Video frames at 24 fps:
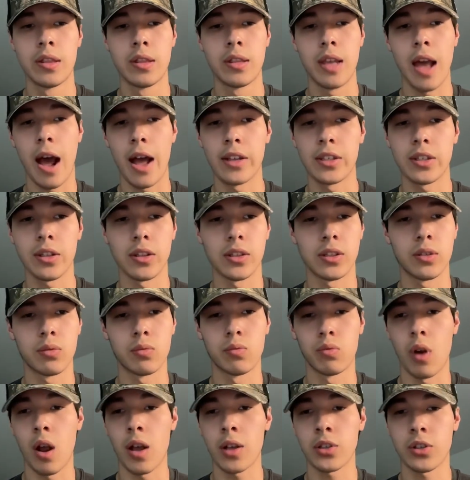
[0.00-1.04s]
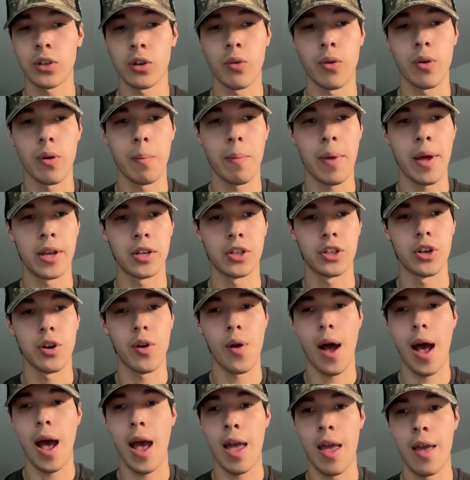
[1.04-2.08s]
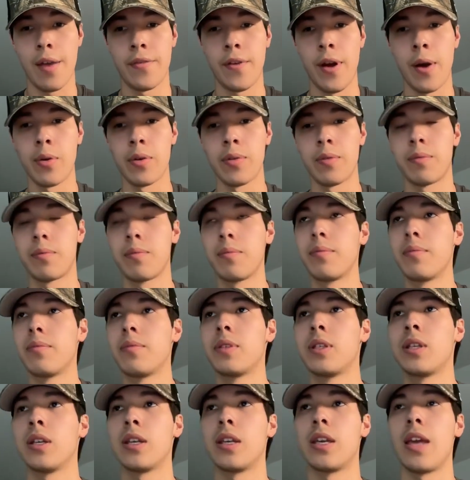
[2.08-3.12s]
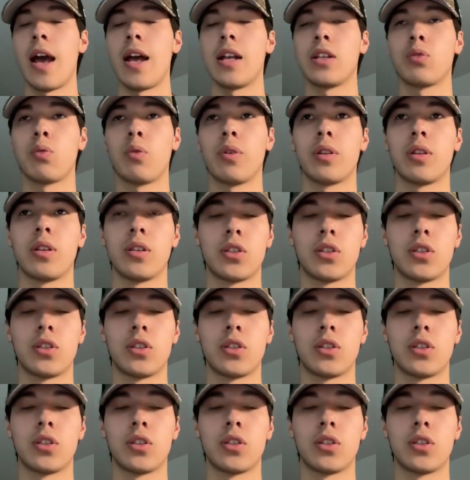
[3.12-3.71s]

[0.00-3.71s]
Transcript: guys on this roster are going to mesh. If I were to guess what the